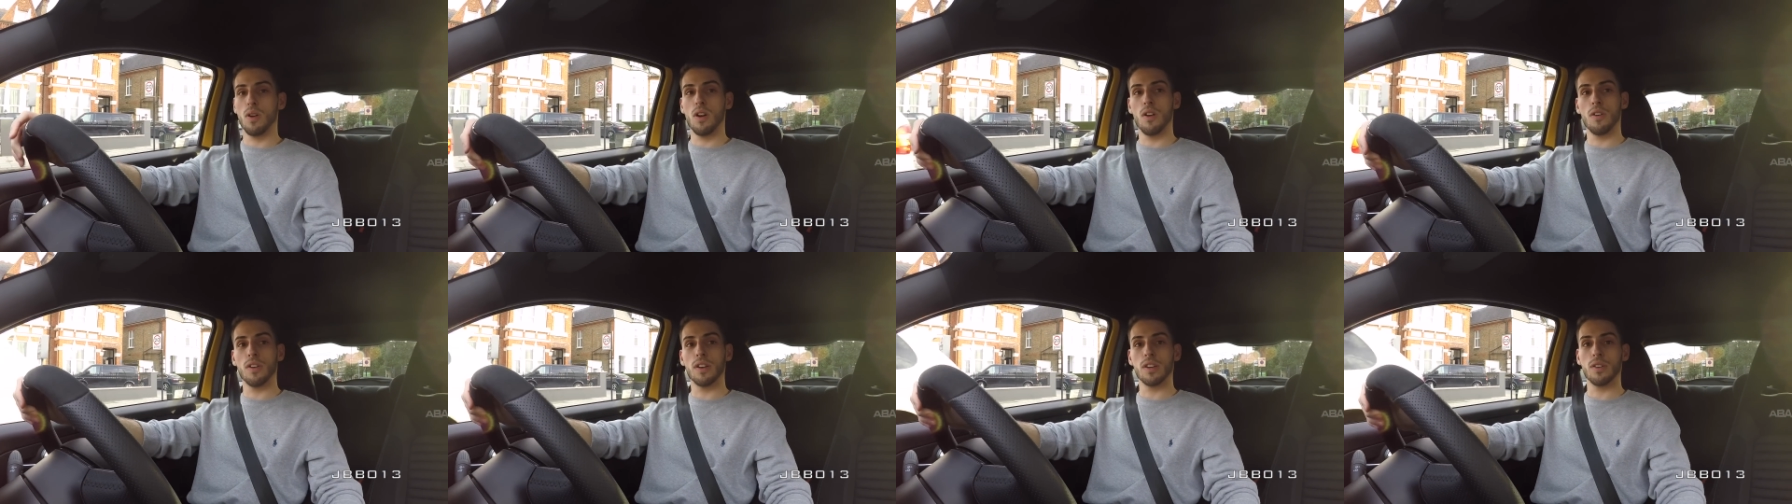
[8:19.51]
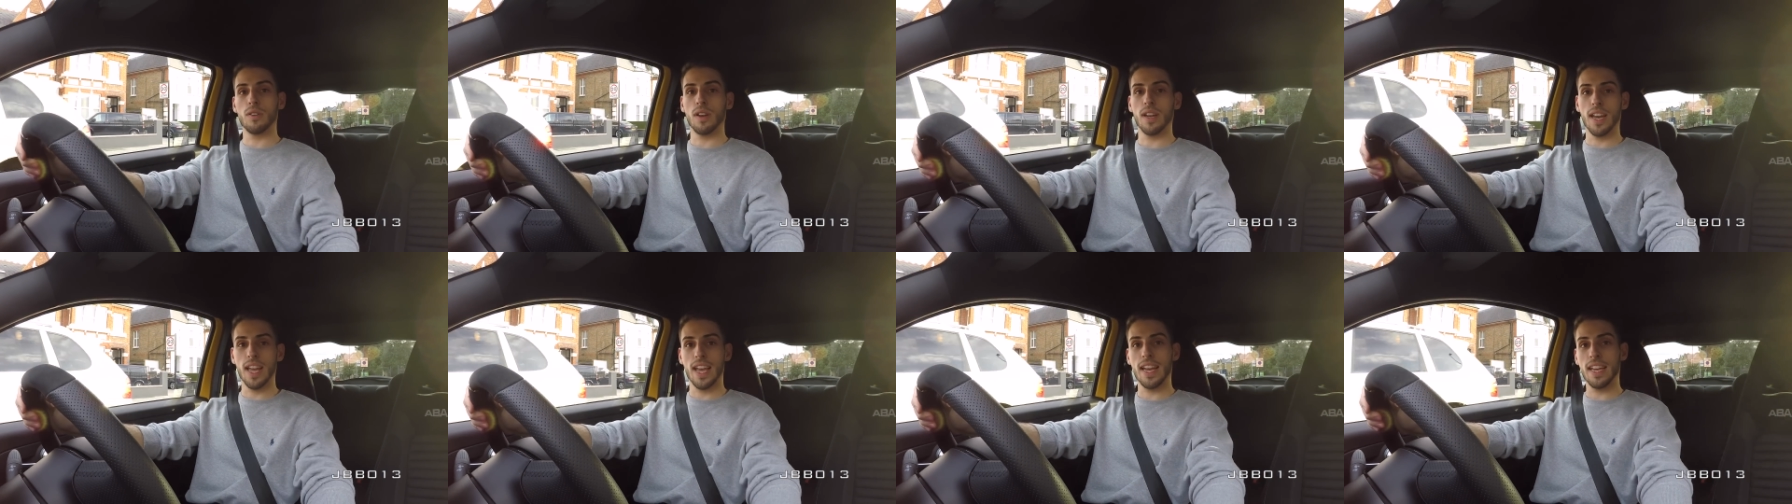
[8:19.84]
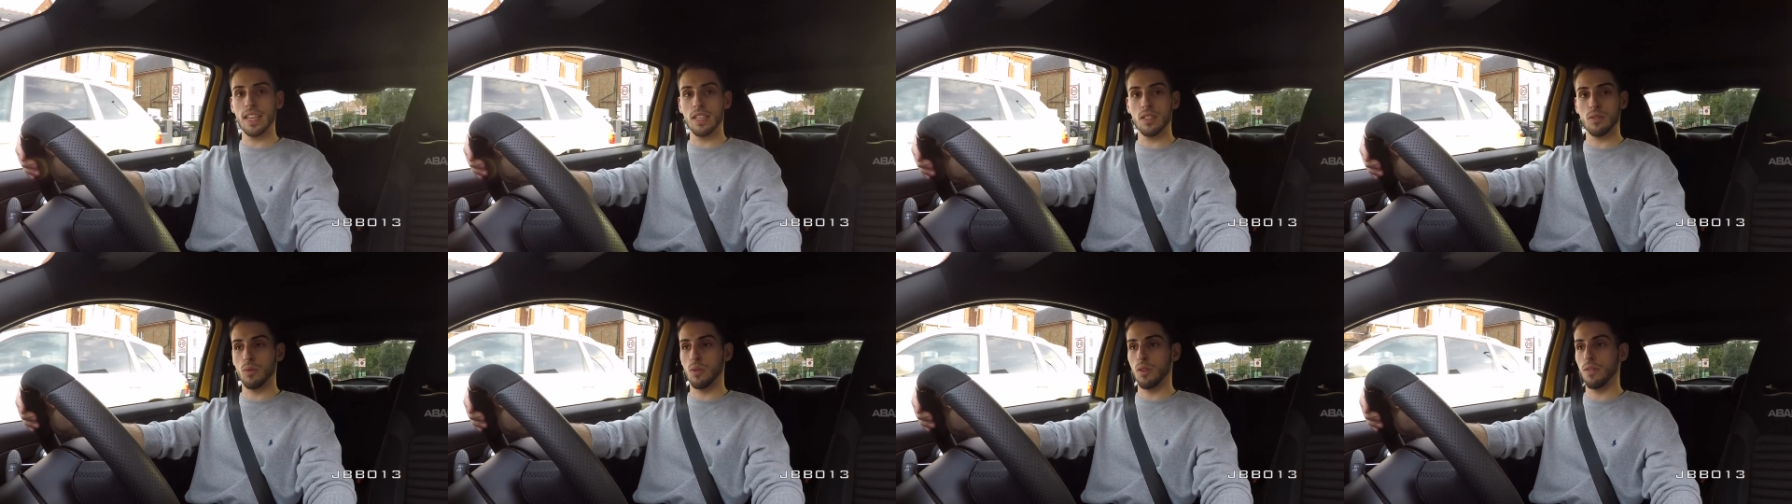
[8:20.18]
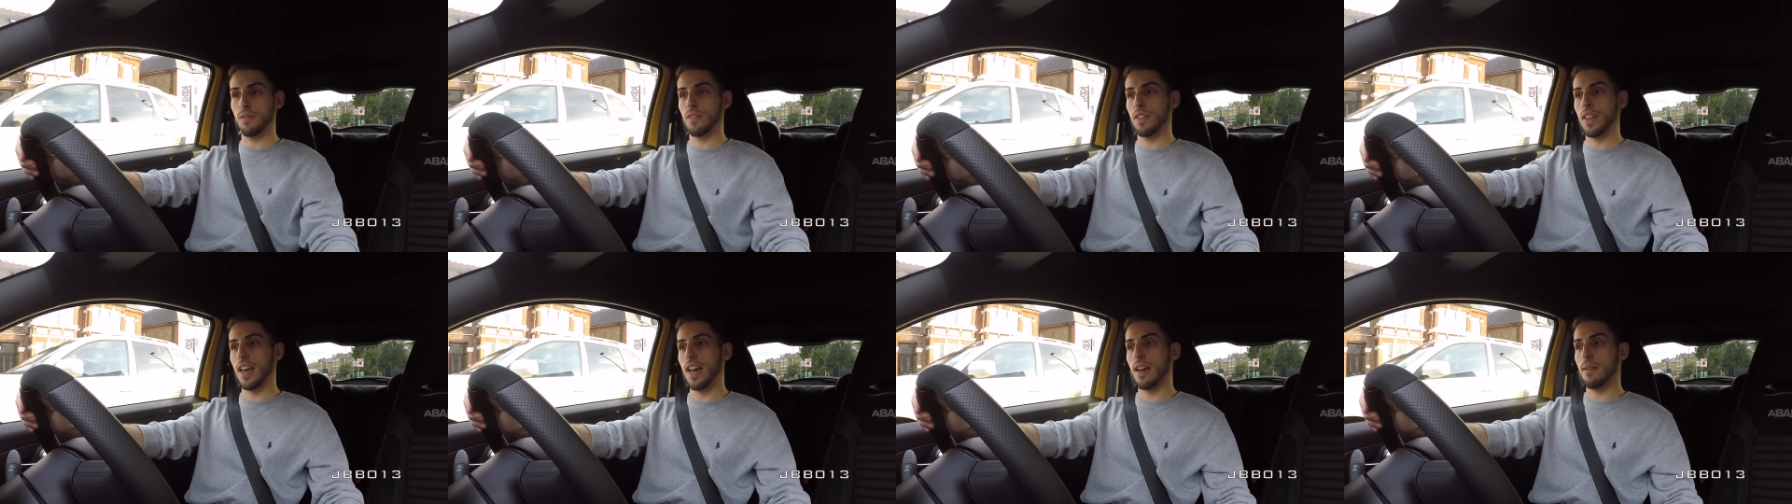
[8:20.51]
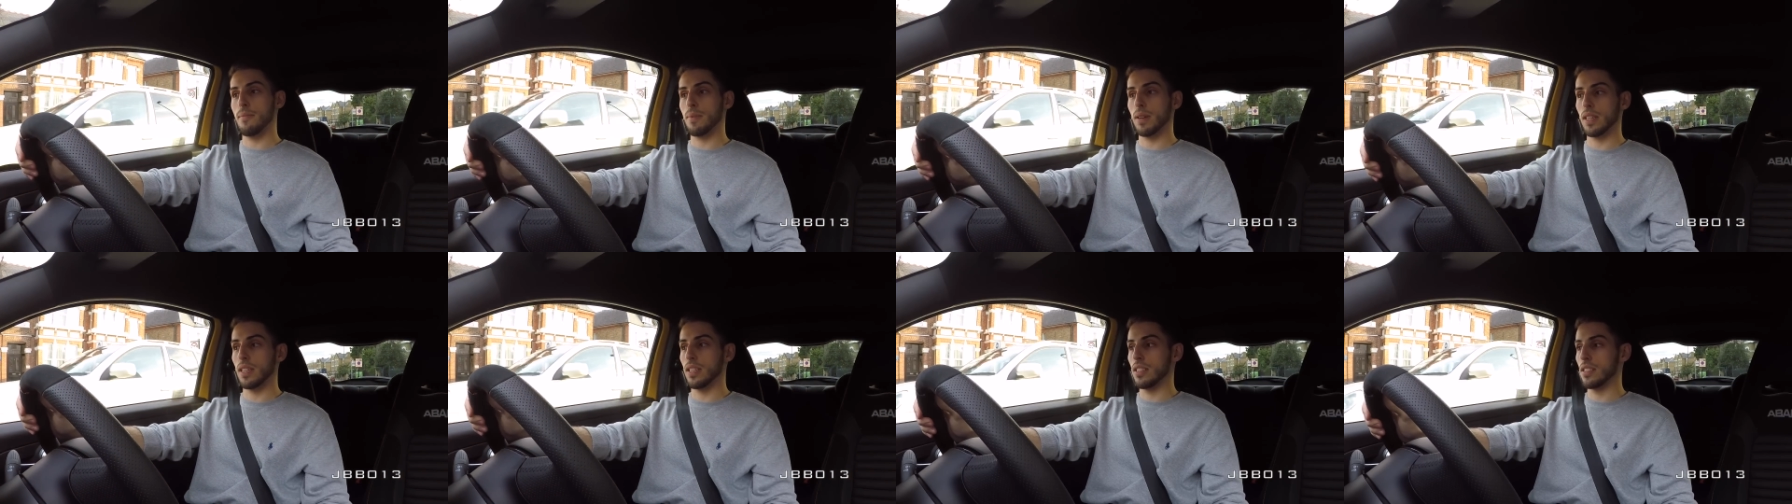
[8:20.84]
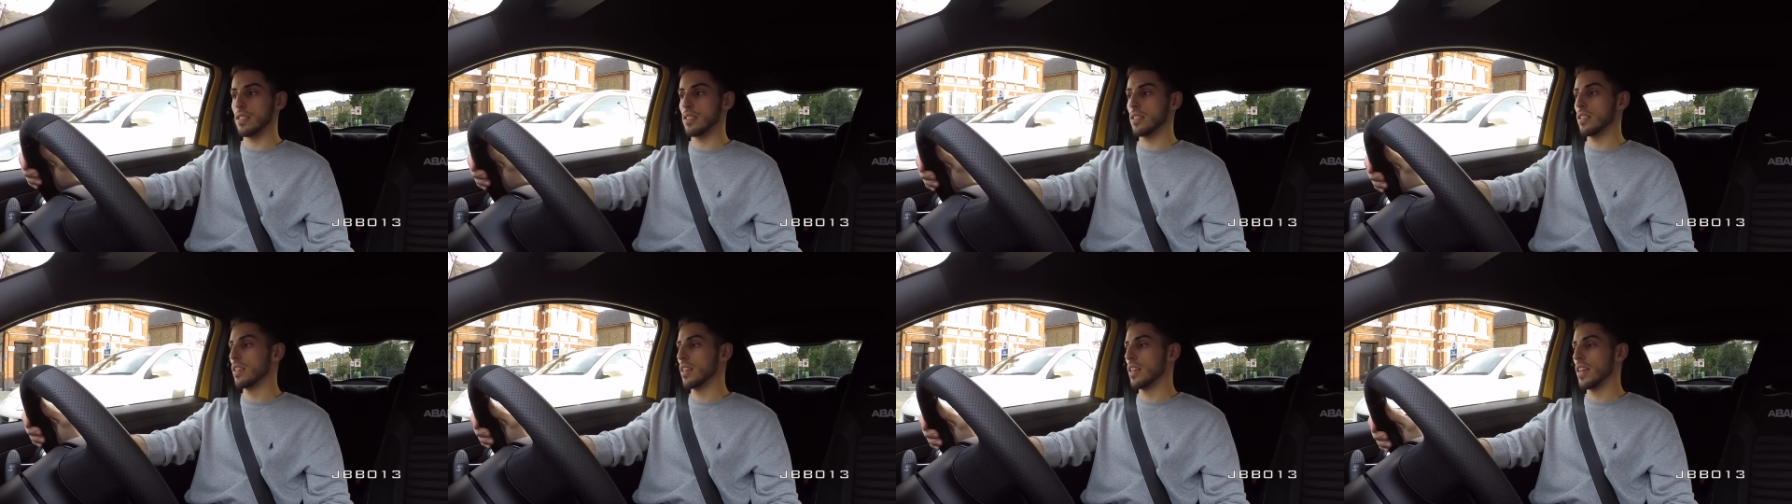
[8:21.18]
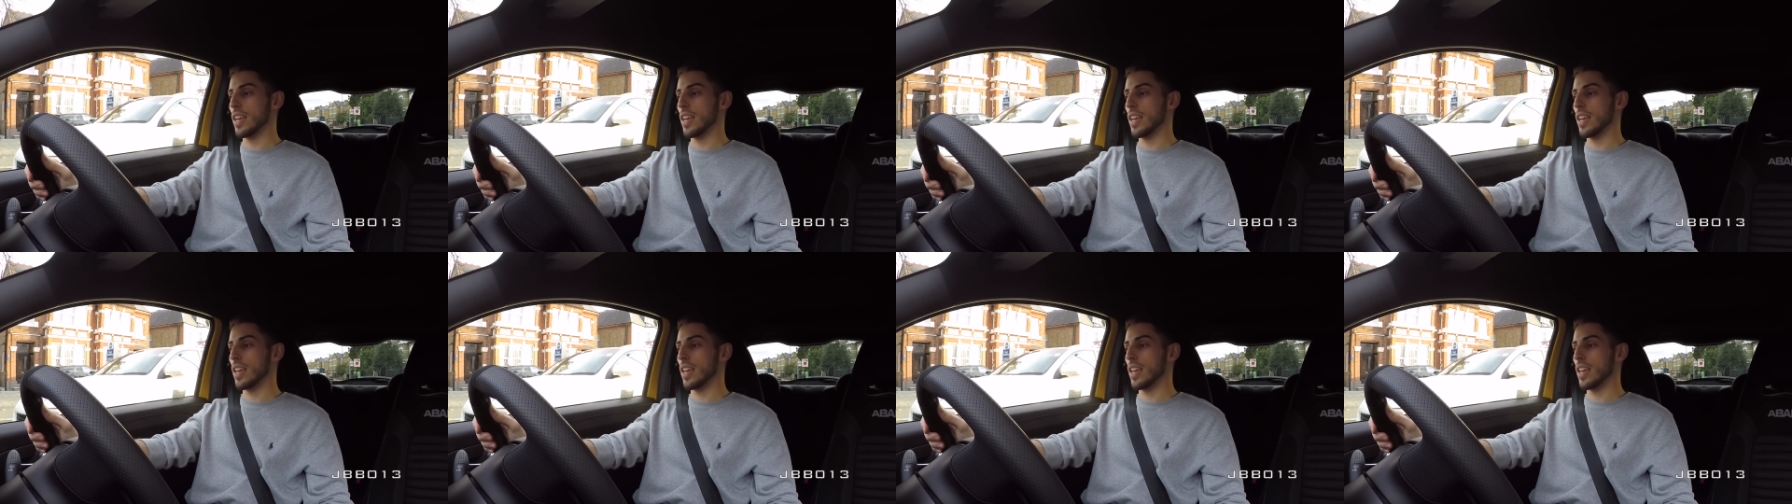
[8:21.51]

are in your lanes, all of that, because